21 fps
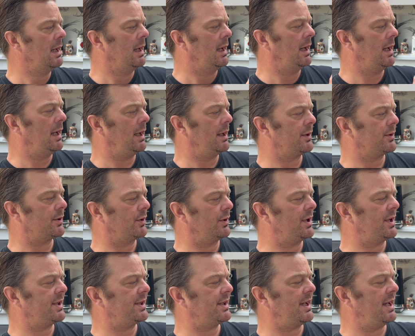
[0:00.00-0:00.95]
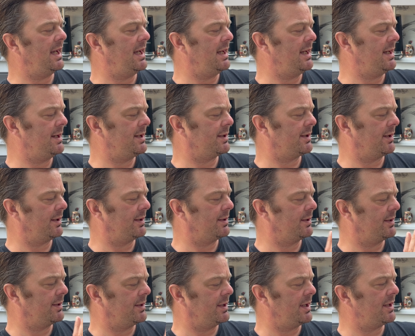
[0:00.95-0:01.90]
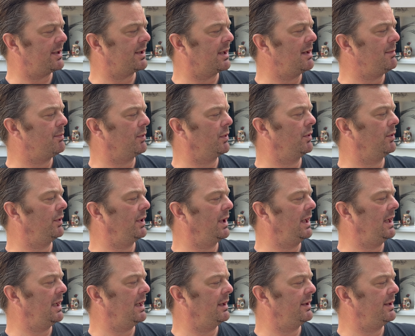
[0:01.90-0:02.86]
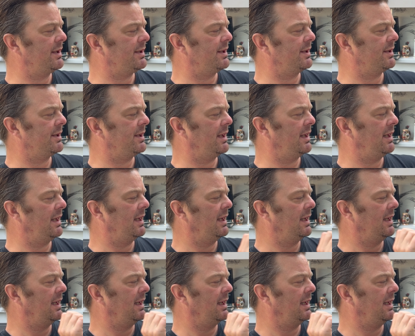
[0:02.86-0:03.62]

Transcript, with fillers: Uh, so this is Tyskie Brewery, and this is the